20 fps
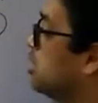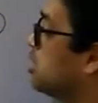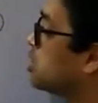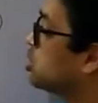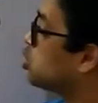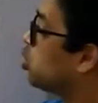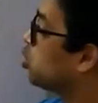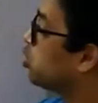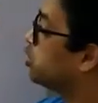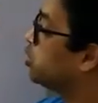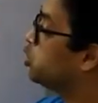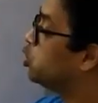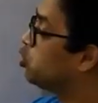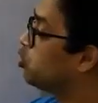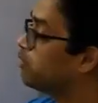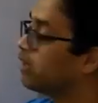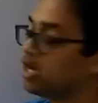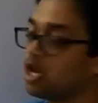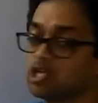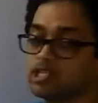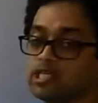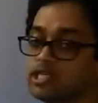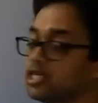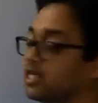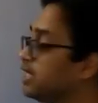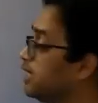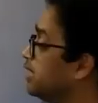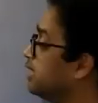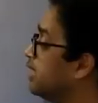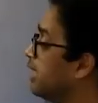So u velocity
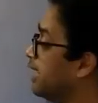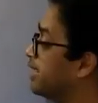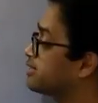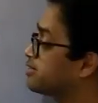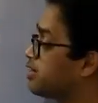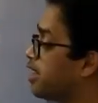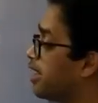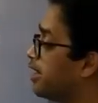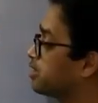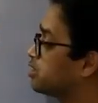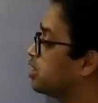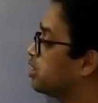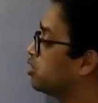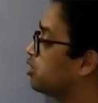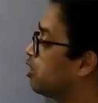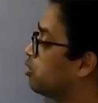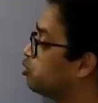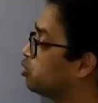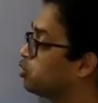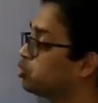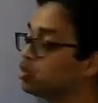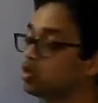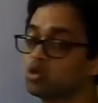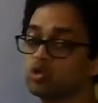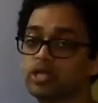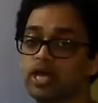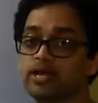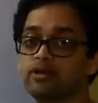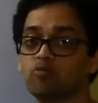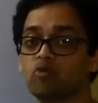in x direction. Now you know
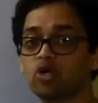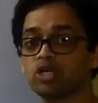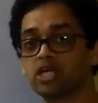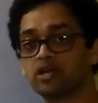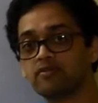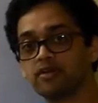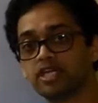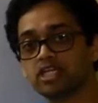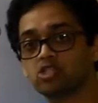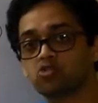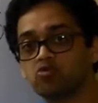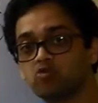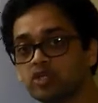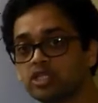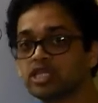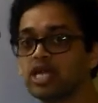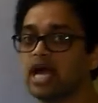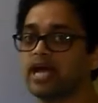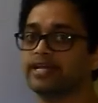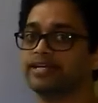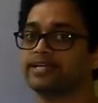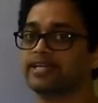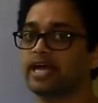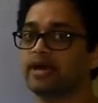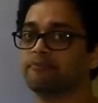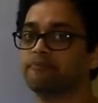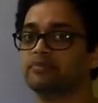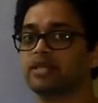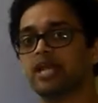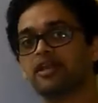that whatever is with I
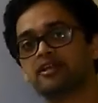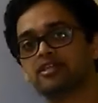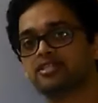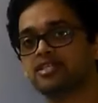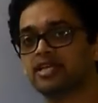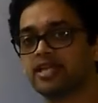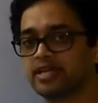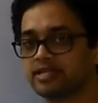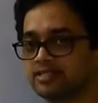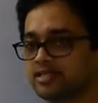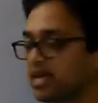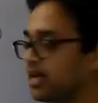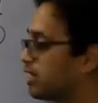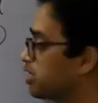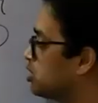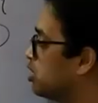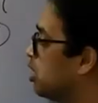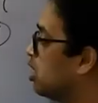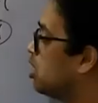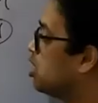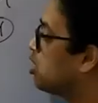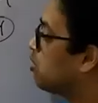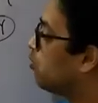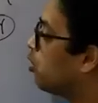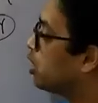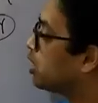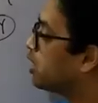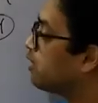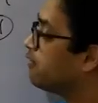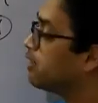cap, that is in x direction.
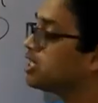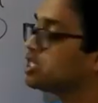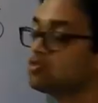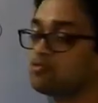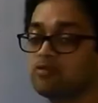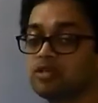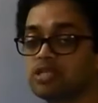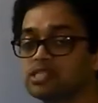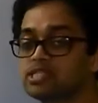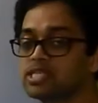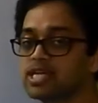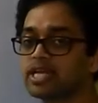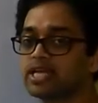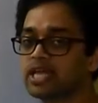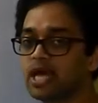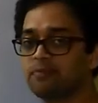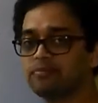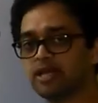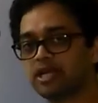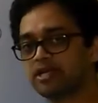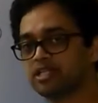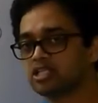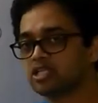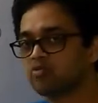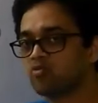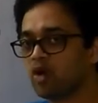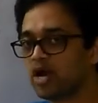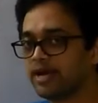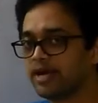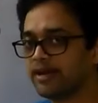Whatever is with j cap, that is
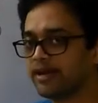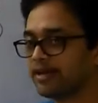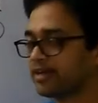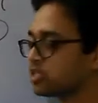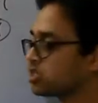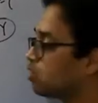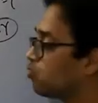in y direction.